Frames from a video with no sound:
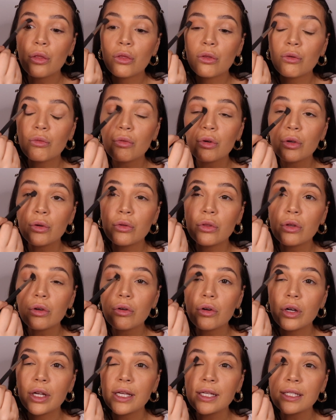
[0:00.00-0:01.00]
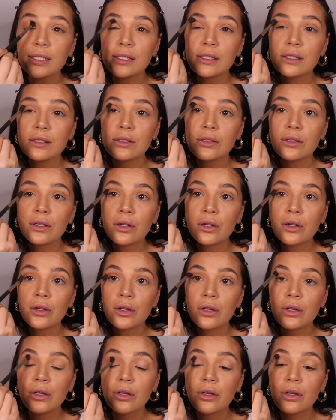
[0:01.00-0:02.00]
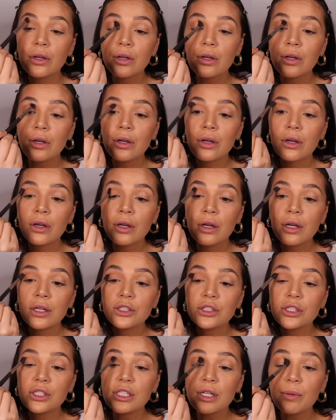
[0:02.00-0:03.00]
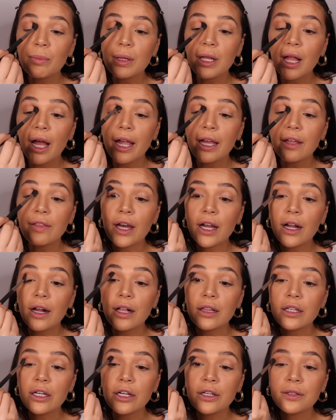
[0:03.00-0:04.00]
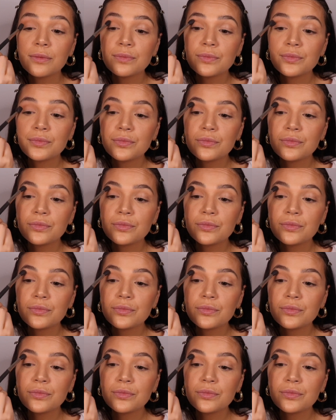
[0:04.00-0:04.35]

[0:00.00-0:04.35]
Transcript: through the crease, just applying that color.